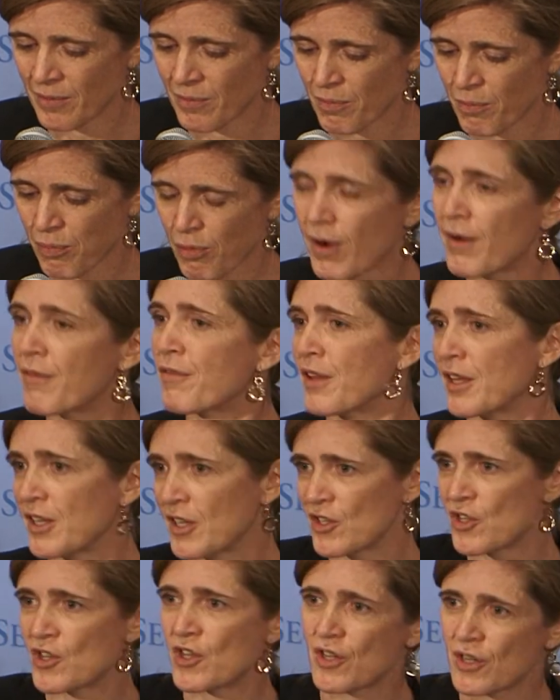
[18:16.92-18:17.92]

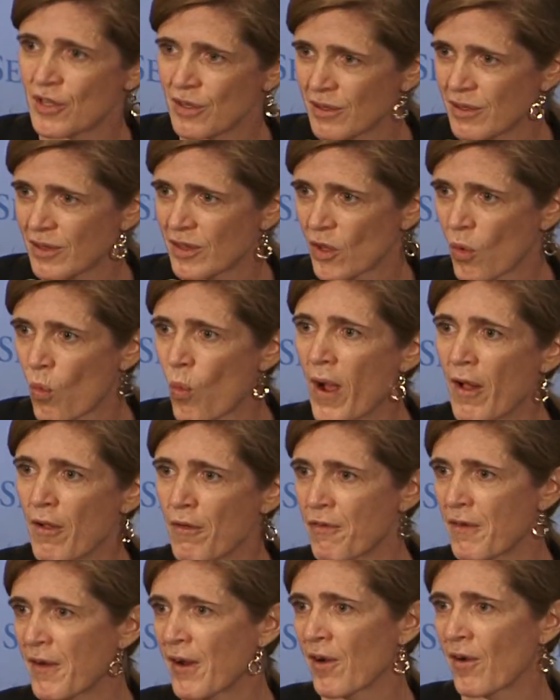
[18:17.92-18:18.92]
privilege the
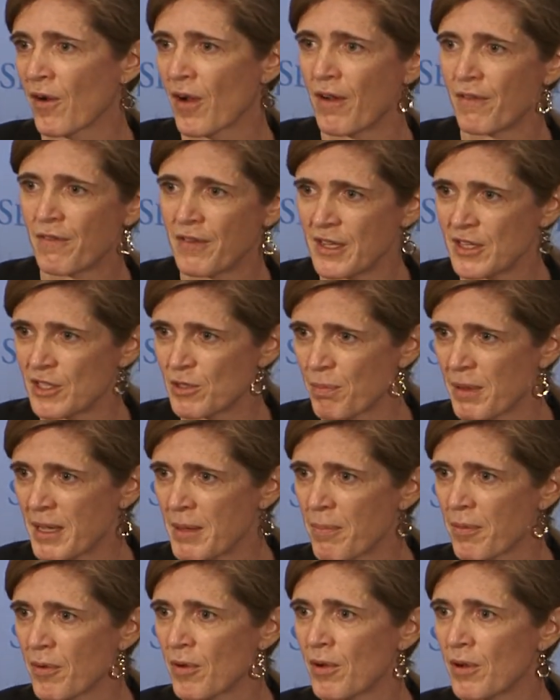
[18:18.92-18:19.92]
welfare of his
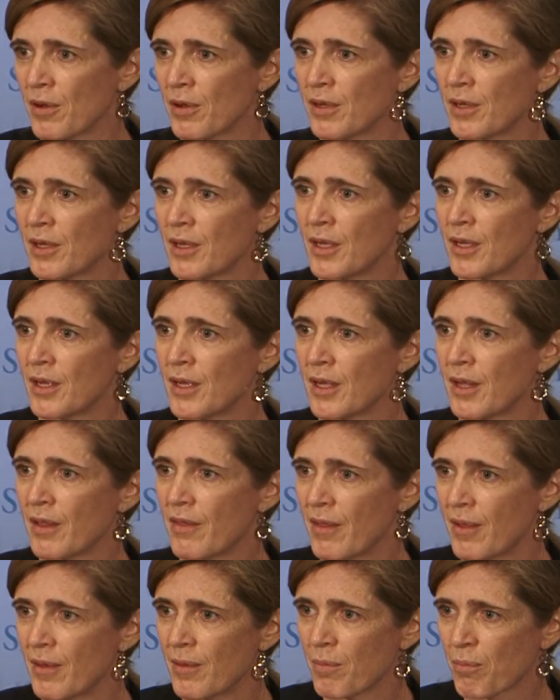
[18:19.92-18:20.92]
people,
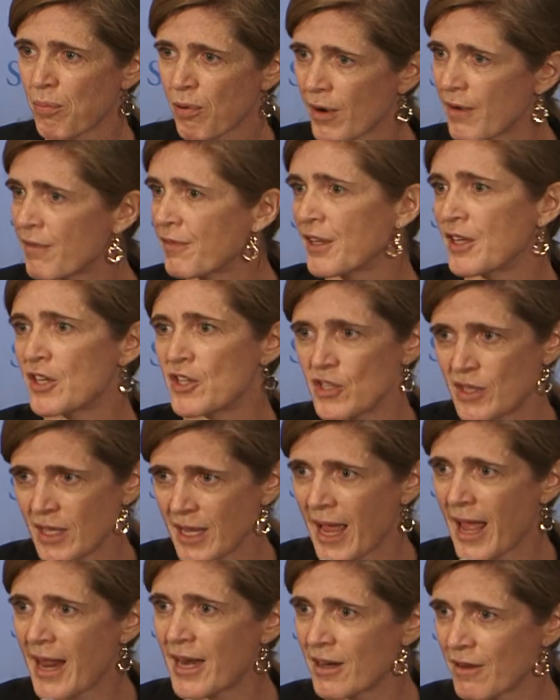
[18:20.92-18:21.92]
privilege the
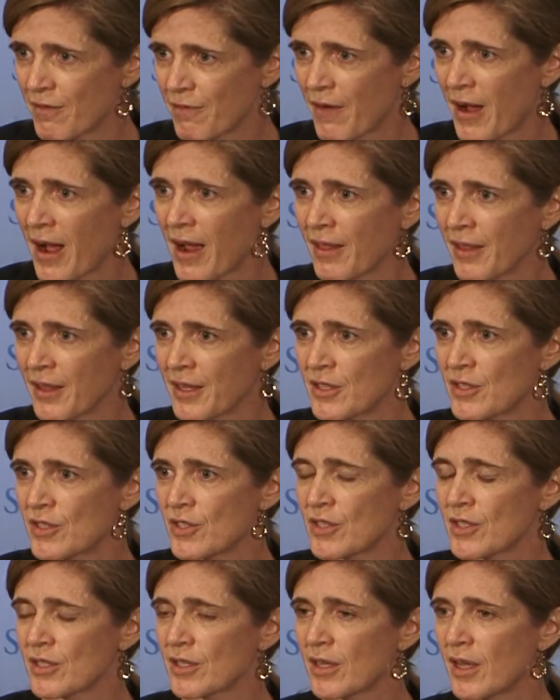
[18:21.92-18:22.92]
end of
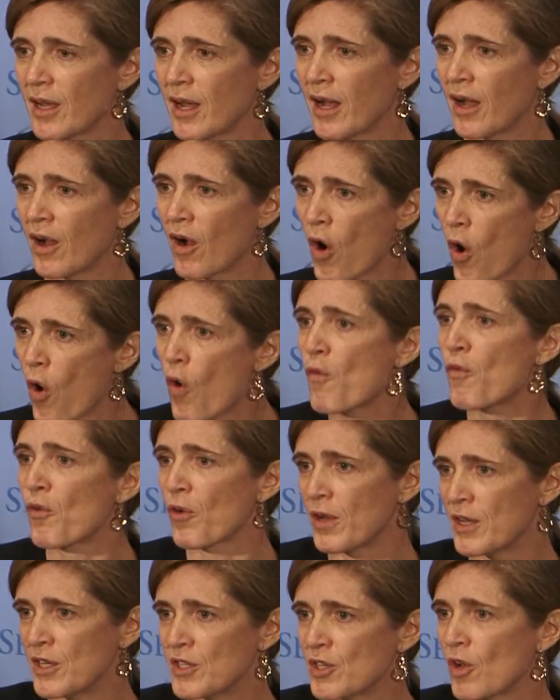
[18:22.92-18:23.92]
violence over
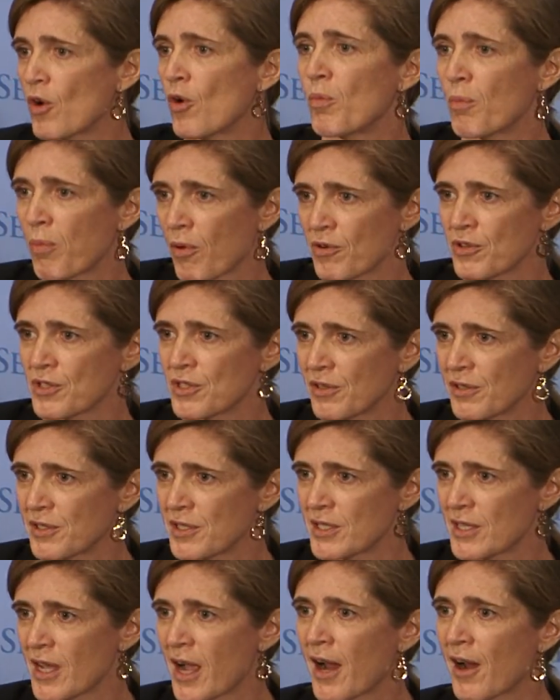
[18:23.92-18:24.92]
his own personal
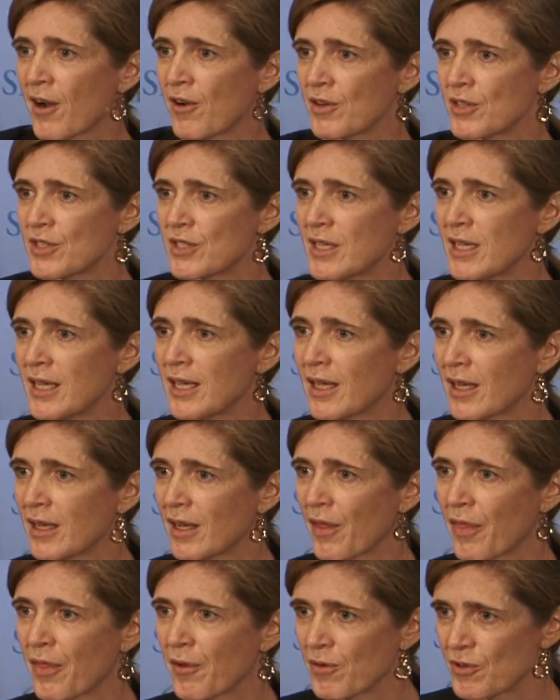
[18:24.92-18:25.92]
desire to seek
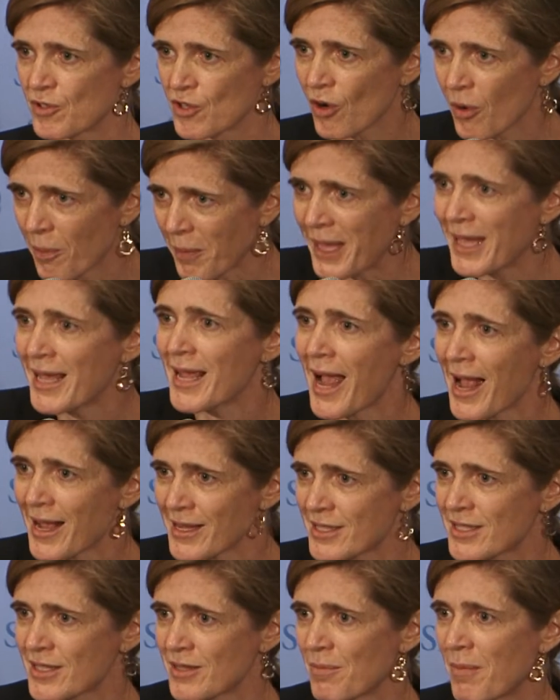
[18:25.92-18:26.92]
a third term. He
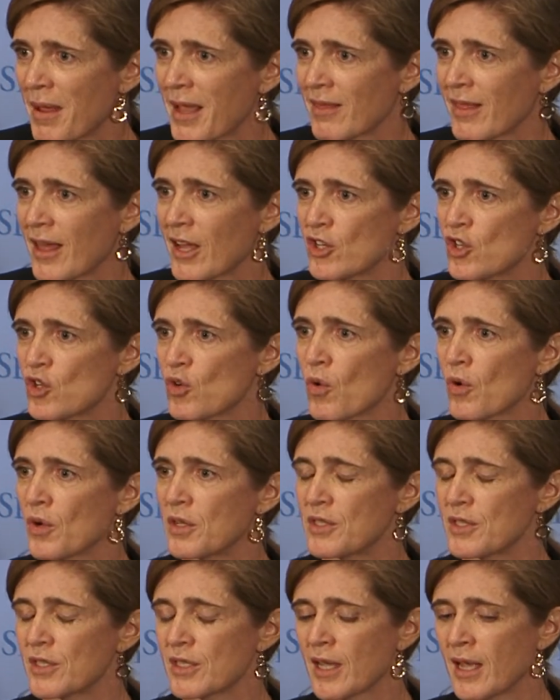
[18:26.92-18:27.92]
has to make that
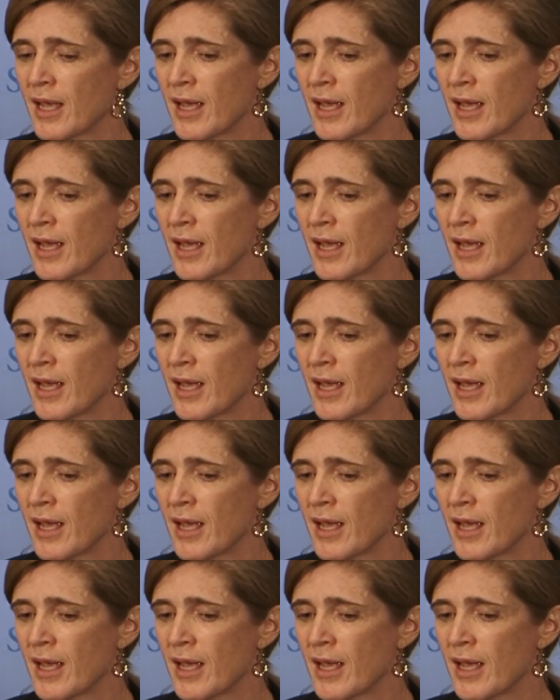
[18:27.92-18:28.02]
choice.